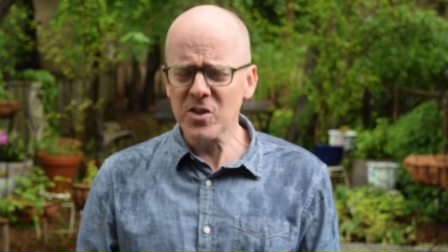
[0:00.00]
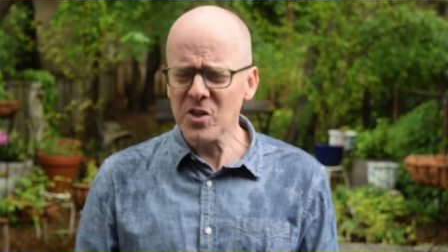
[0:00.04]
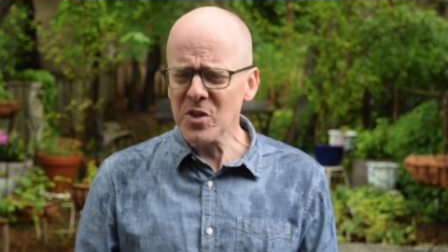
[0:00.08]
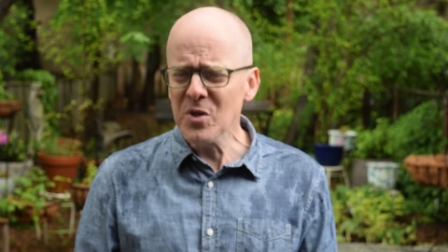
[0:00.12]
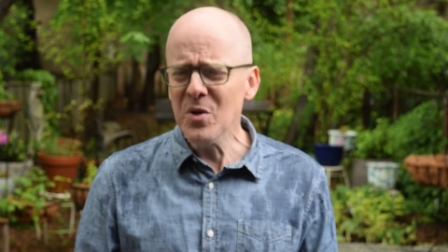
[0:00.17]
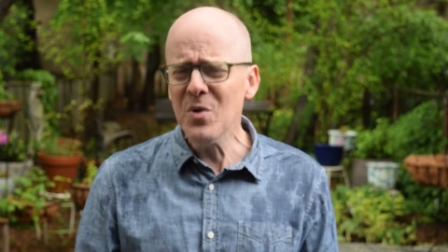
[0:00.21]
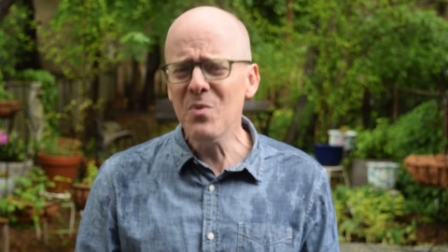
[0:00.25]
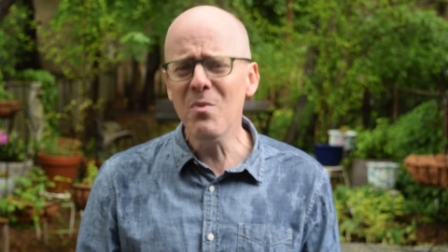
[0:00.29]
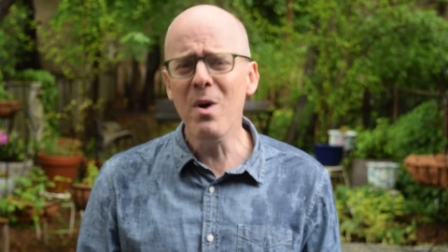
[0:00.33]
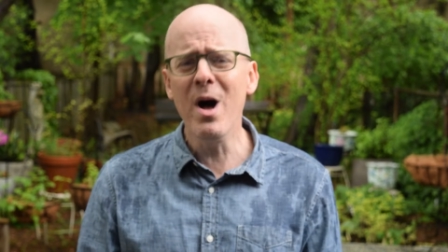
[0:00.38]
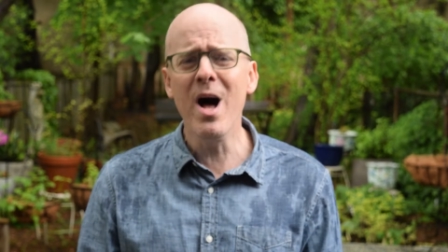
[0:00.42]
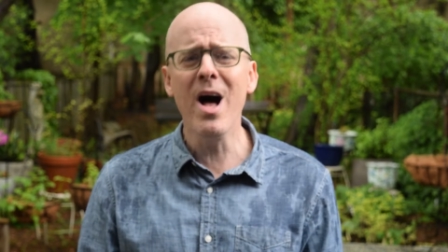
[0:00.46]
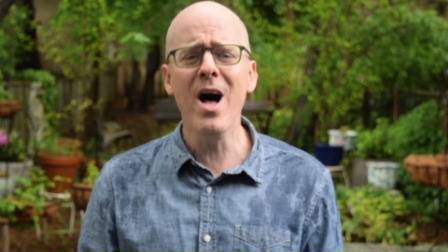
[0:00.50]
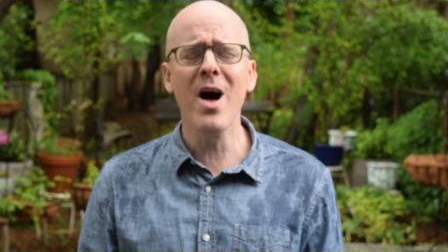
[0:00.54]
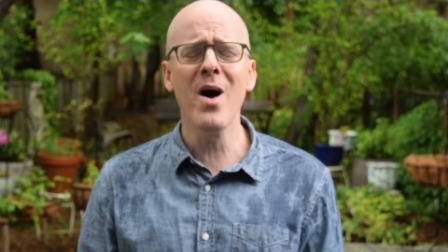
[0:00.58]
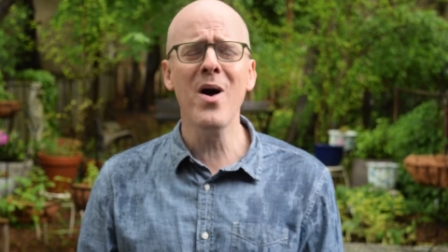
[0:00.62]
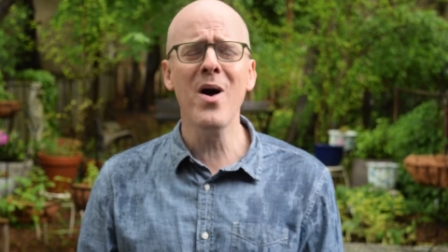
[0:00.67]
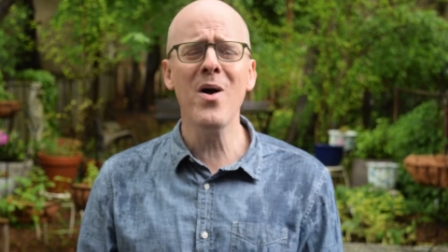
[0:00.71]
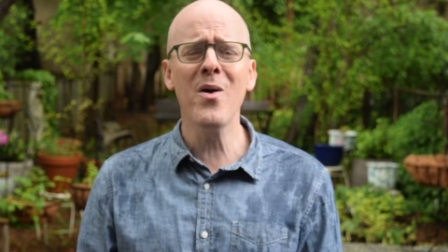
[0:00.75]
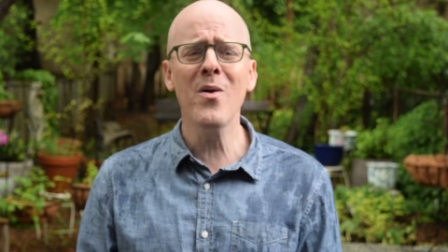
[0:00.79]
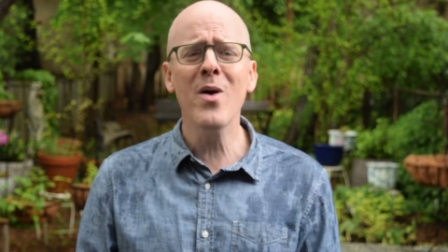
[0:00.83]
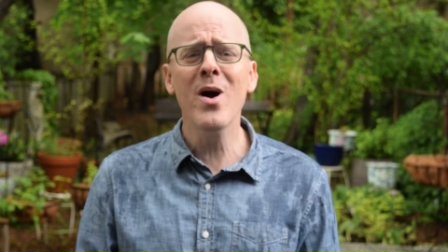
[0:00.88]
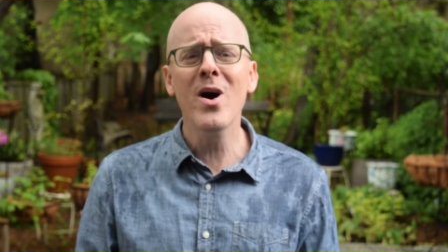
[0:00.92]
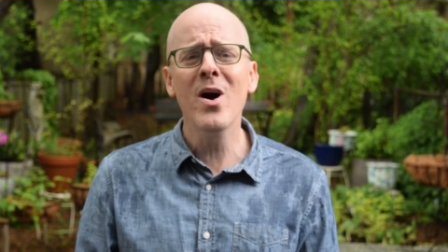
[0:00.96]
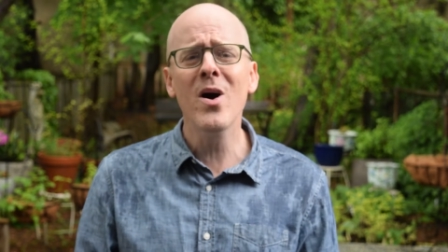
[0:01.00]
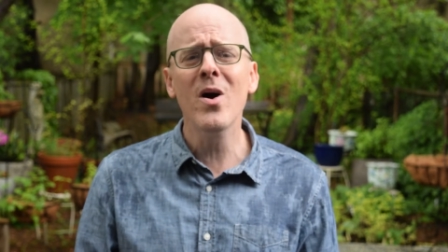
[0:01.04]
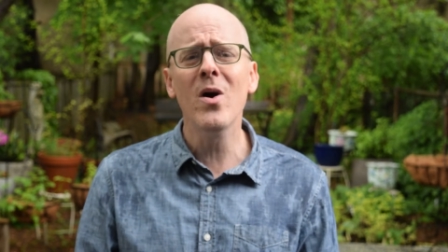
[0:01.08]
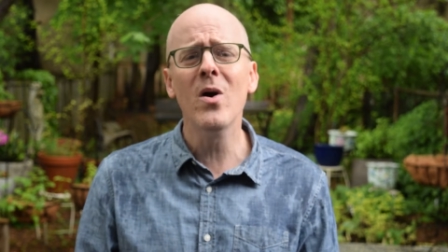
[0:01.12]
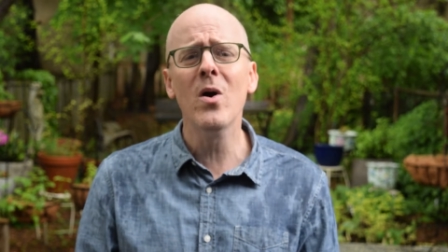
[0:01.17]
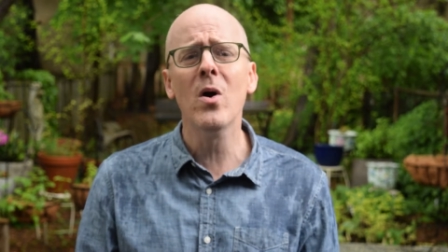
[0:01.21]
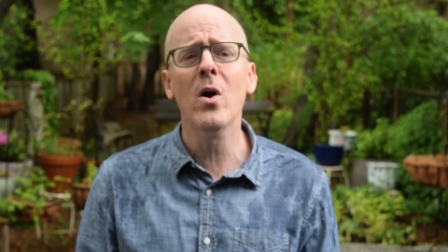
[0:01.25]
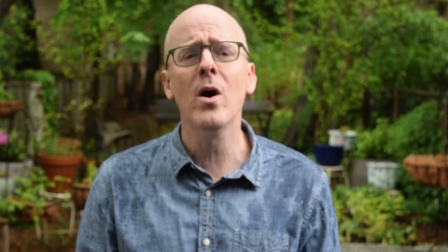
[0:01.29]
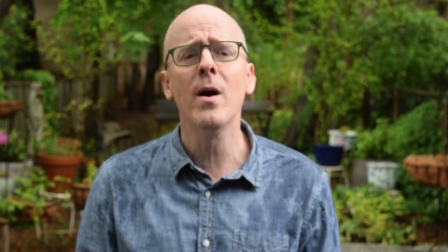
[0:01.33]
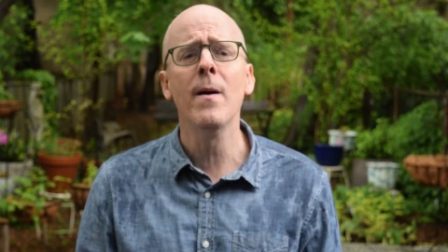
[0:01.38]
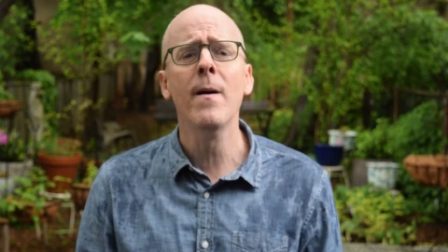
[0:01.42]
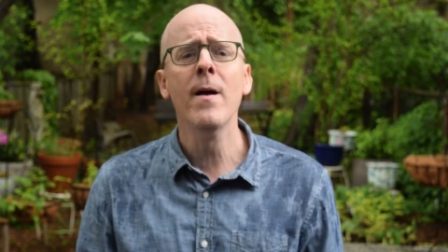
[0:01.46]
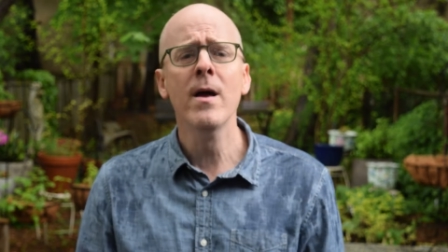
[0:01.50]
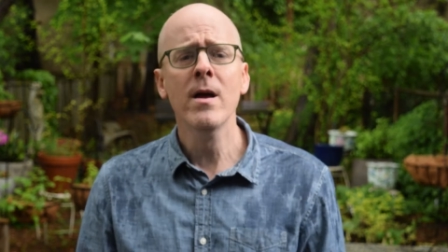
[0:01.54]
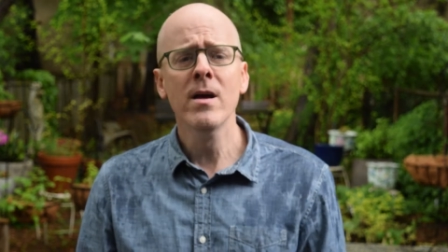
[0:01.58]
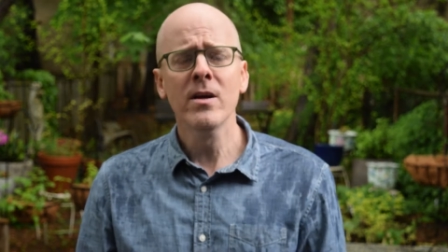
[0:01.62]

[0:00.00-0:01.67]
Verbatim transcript: Tomorrow,